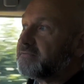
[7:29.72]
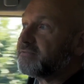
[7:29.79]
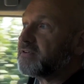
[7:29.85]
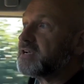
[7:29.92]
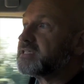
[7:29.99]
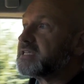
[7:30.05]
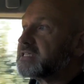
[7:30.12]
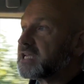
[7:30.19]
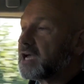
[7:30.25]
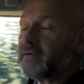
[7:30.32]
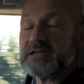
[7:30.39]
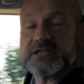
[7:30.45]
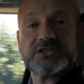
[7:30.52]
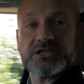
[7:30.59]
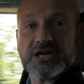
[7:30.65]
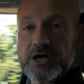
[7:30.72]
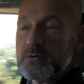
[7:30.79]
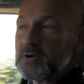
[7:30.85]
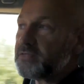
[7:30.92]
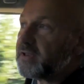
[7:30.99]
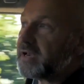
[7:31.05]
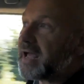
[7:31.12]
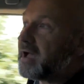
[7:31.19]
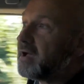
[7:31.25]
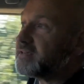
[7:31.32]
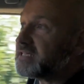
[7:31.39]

in front is going slower than our